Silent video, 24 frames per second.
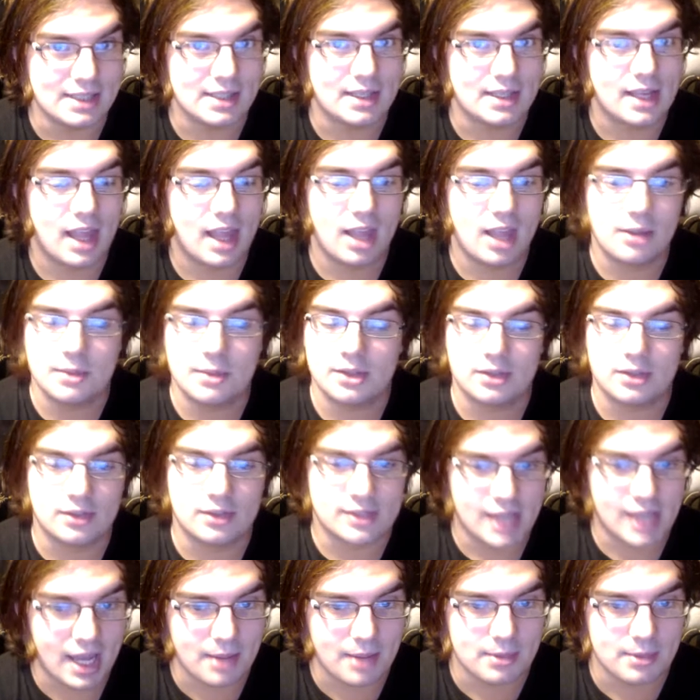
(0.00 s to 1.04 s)
elemental
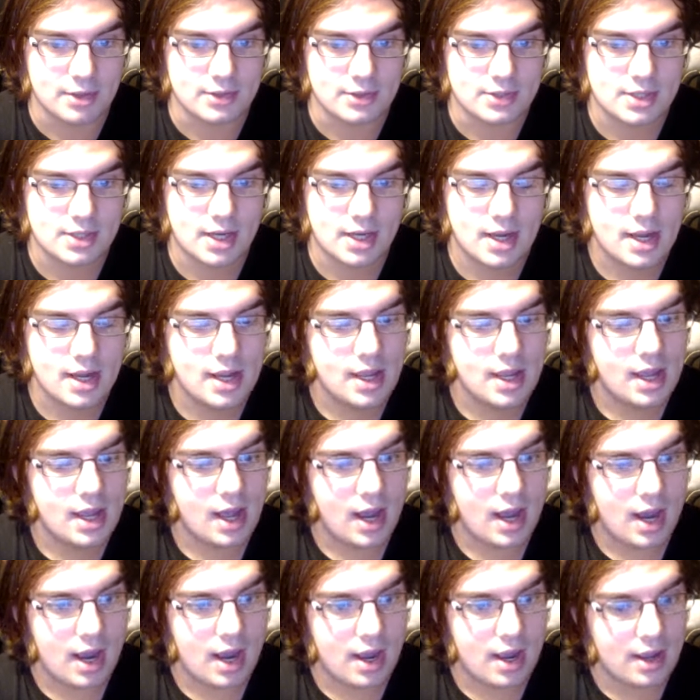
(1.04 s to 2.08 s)
damage.
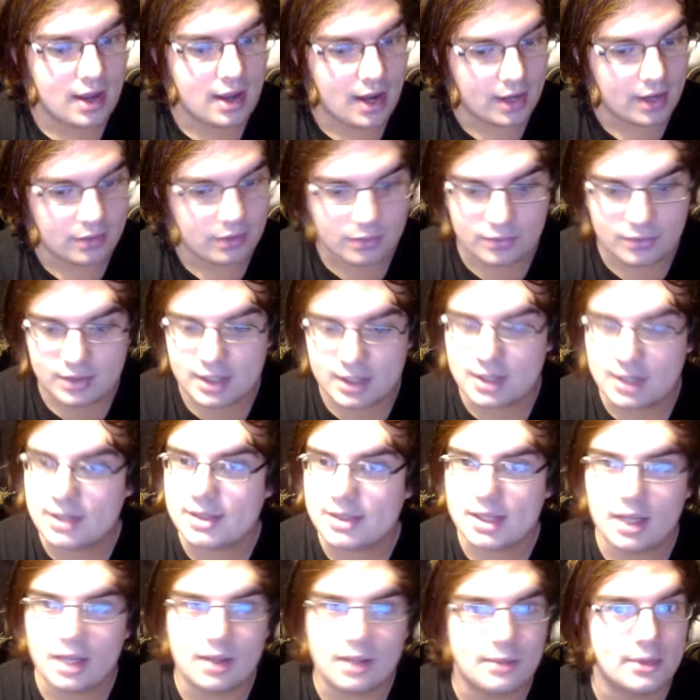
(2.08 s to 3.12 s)
I don't think it's an
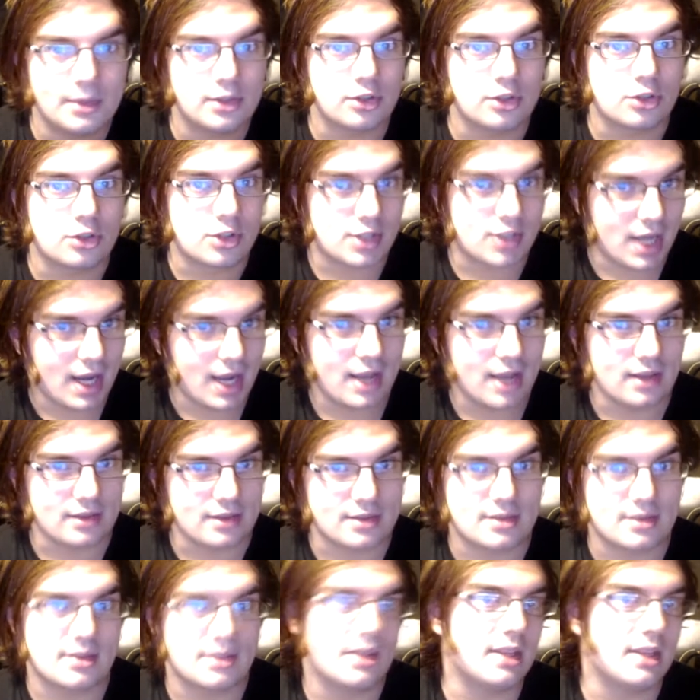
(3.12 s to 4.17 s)
elemental chance
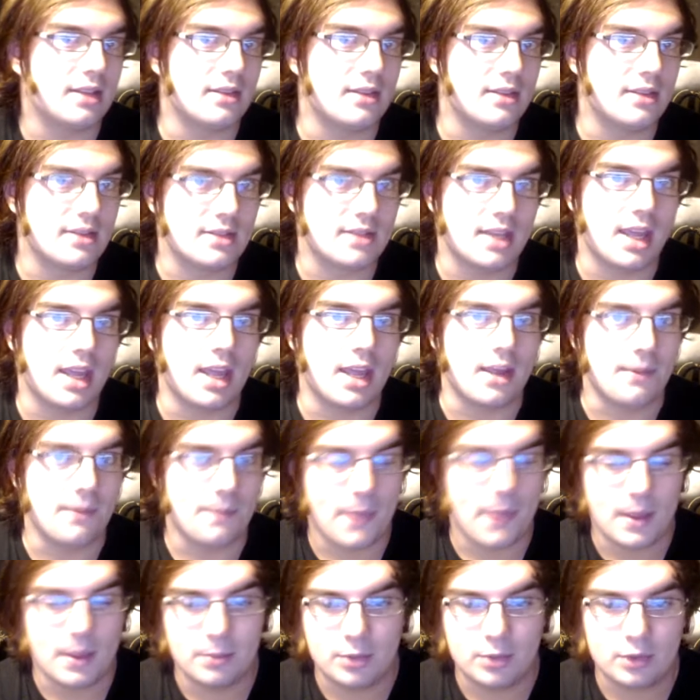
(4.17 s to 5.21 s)
in this game. In
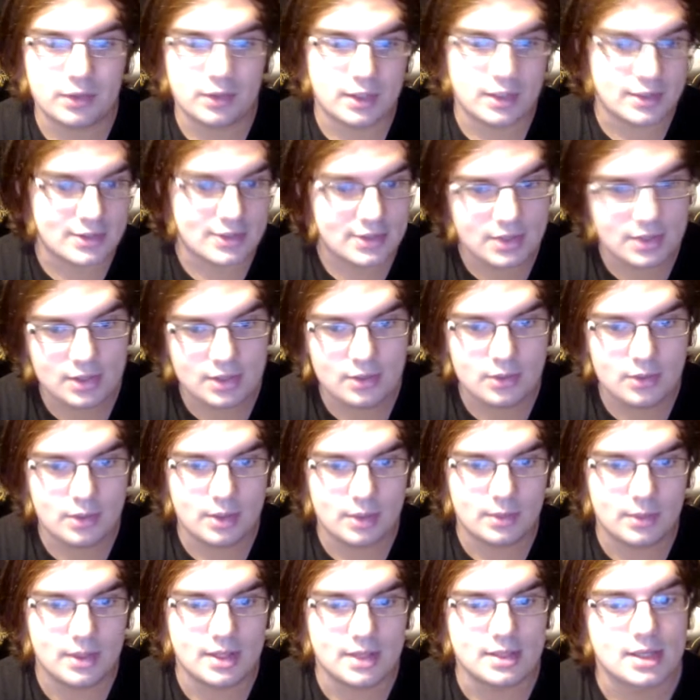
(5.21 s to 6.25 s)
Borderlands 2, it
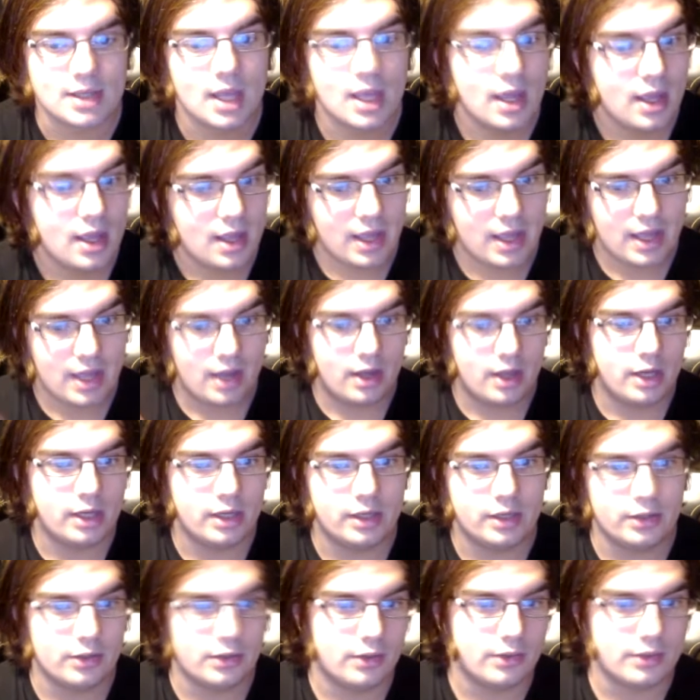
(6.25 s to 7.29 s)
was, you
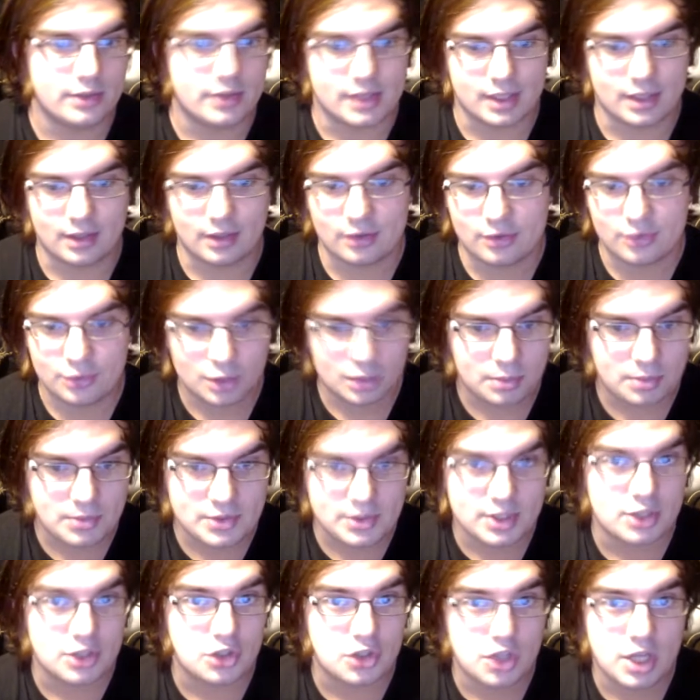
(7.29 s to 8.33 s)
know, it's like a 30%
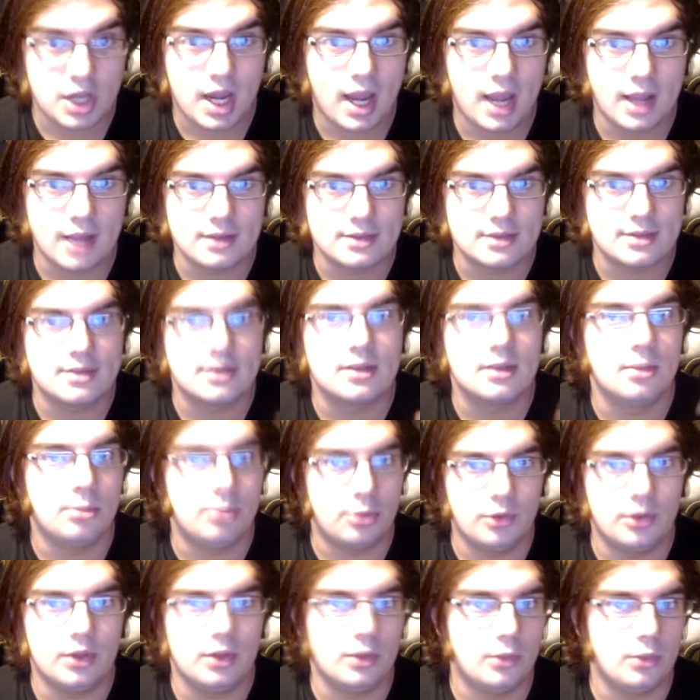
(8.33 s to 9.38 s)
chance the bullet
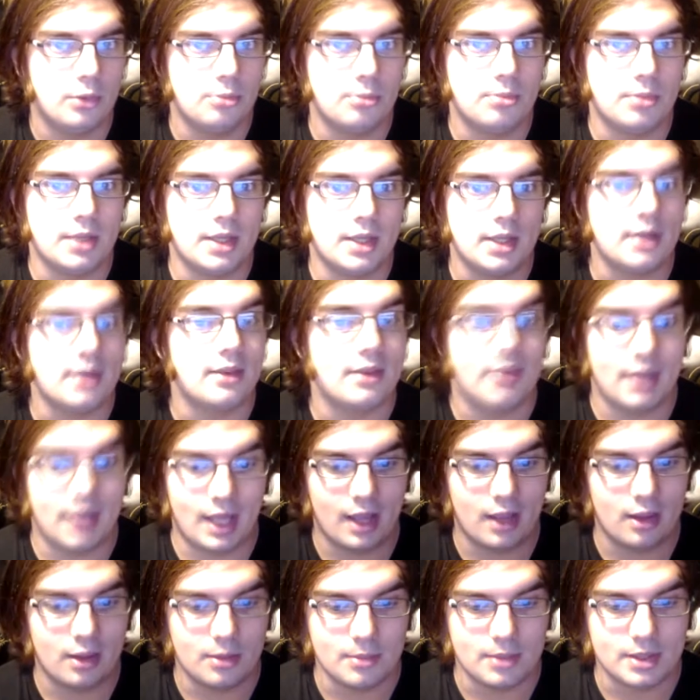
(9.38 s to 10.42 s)
will be the
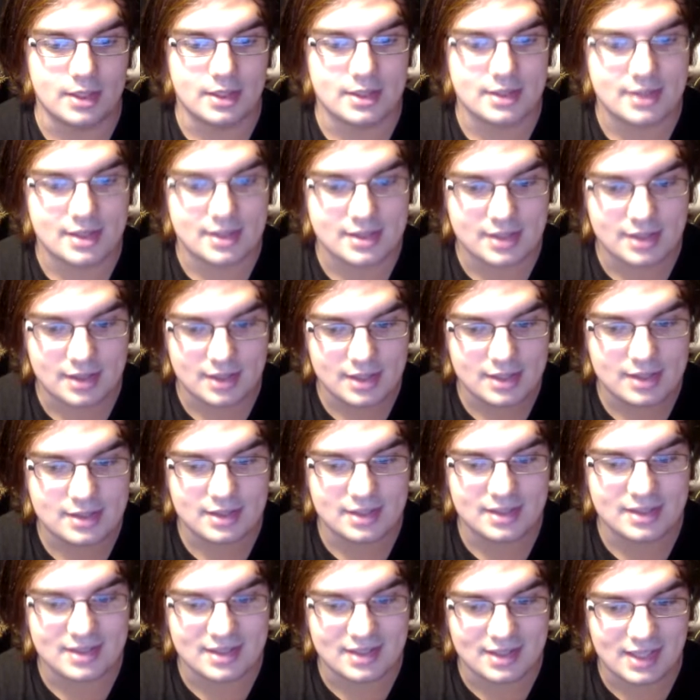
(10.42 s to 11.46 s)
element. It says in this, it is
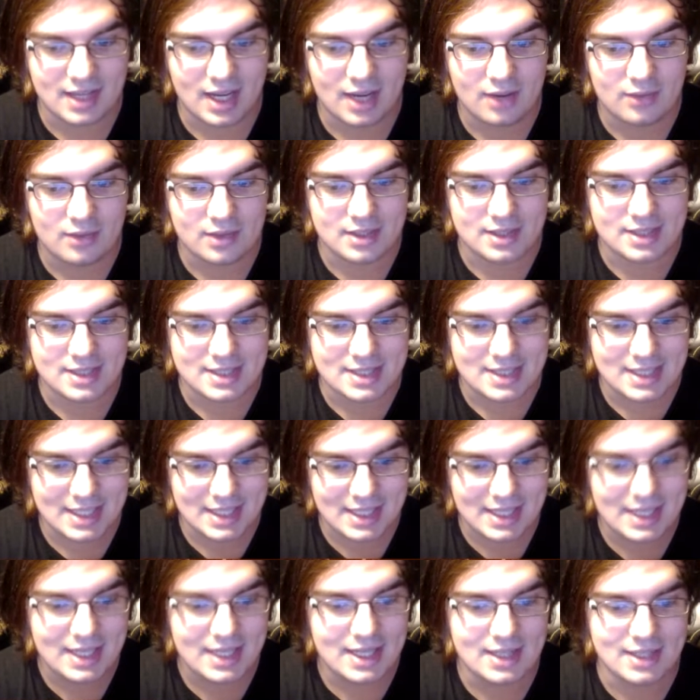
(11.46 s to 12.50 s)

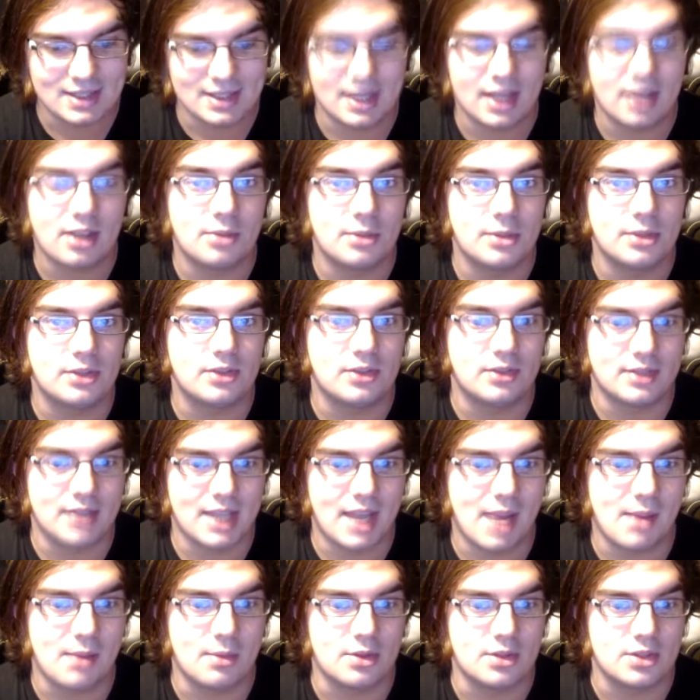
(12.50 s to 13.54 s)
guaranteed elemental
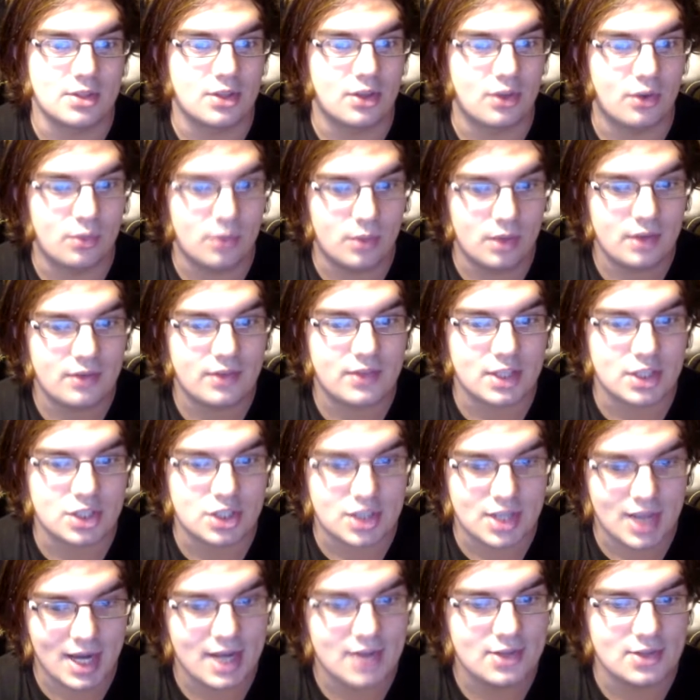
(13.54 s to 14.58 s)
damage. So I wonder if they
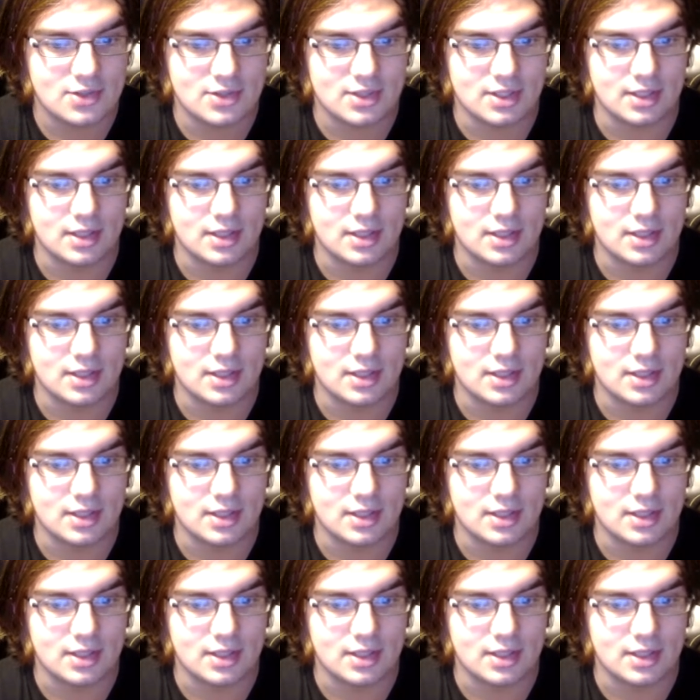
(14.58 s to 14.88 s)
changed it.